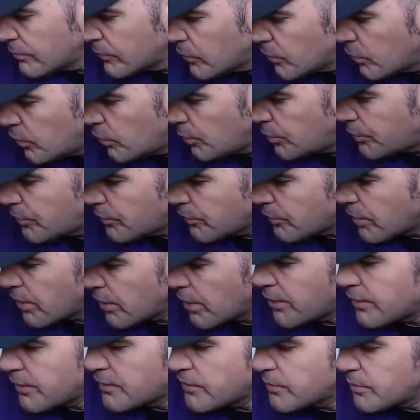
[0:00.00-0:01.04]
Open your
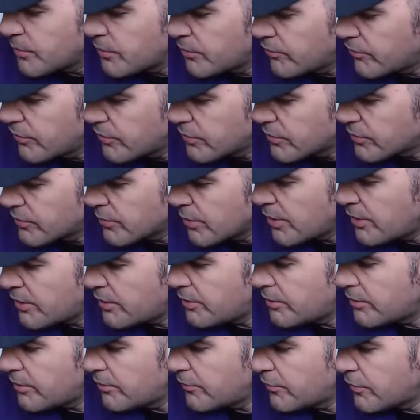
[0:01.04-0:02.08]
eyes when it feels
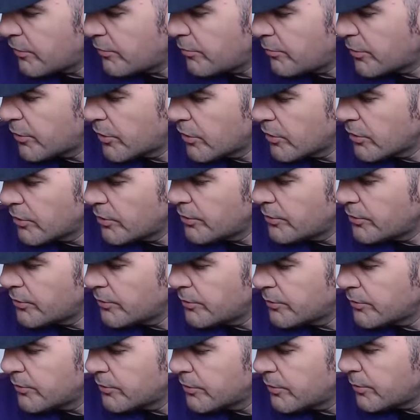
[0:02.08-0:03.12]
right, if they've been
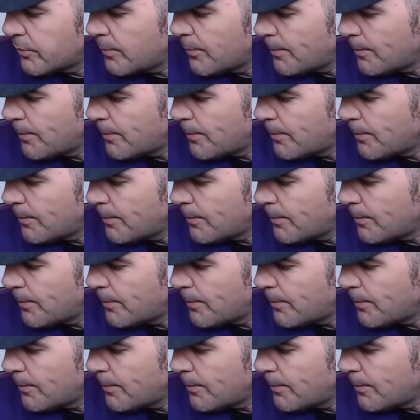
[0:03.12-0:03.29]
closed.